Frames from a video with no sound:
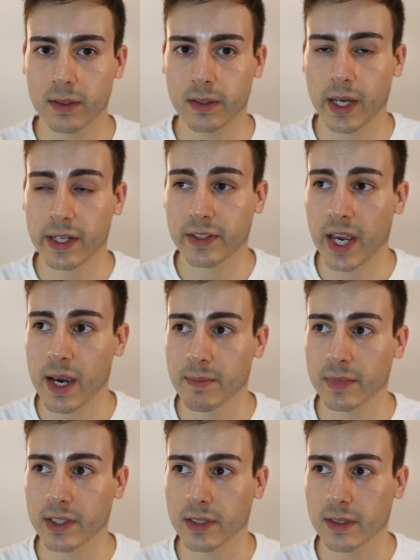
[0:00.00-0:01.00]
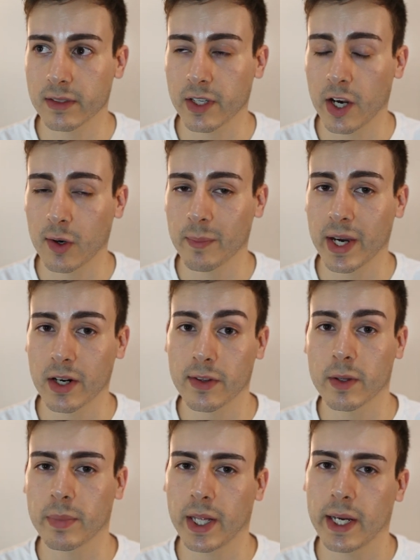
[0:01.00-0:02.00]
attempt to help better
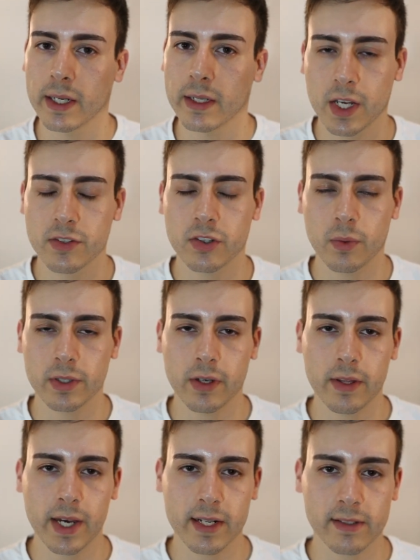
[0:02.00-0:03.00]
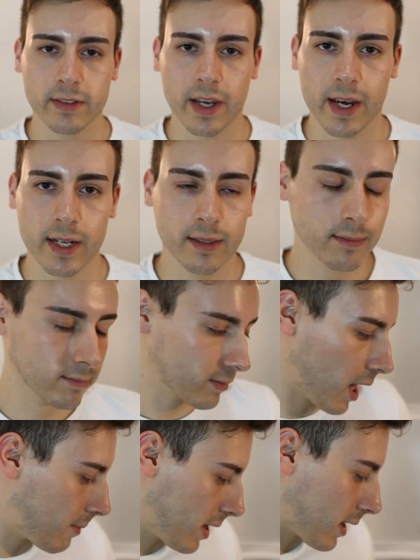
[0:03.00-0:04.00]
the planet. So with all that said,
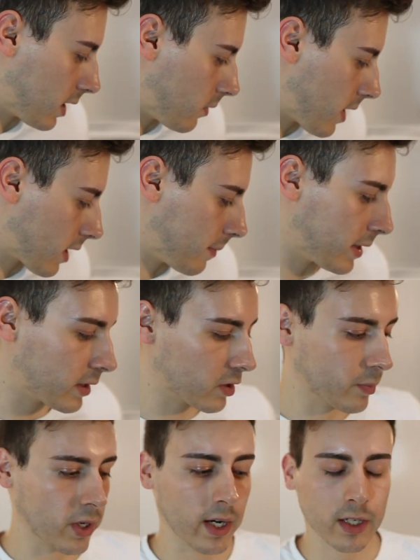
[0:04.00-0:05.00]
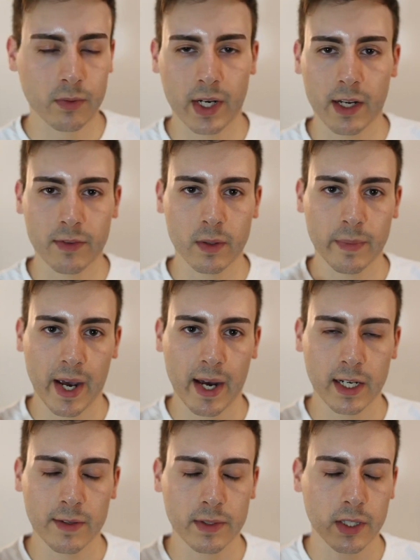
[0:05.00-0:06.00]
I'm not going to recommend this product right off the
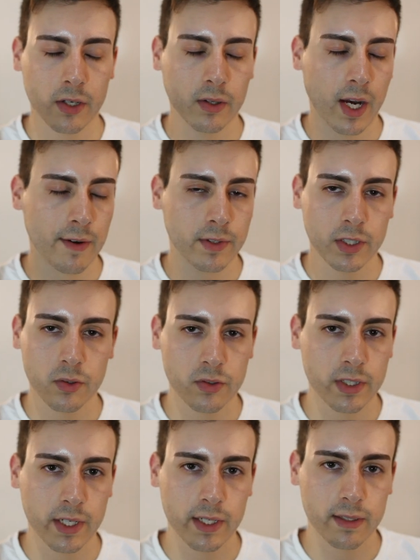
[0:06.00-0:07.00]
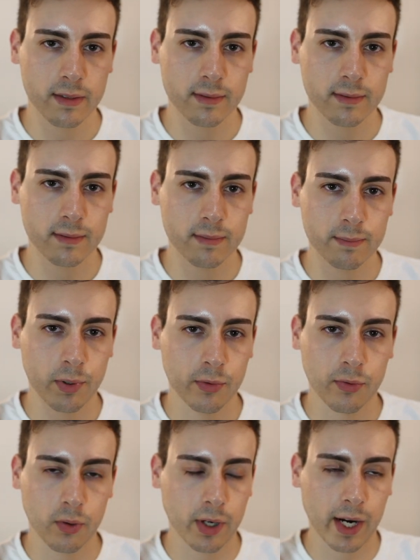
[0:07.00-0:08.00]
bat, even though I've used it
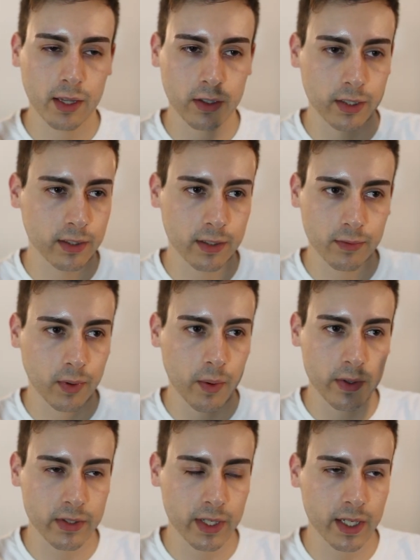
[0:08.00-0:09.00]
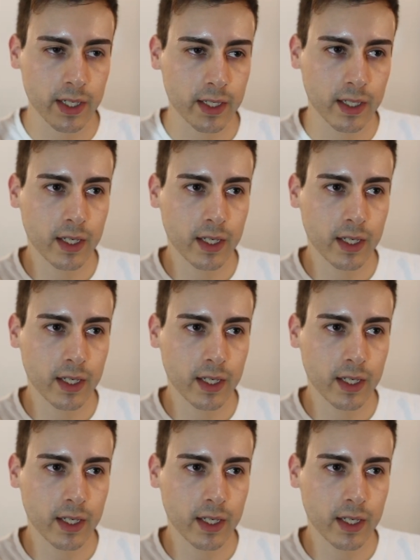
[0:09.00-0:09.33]
before I learned of what was in it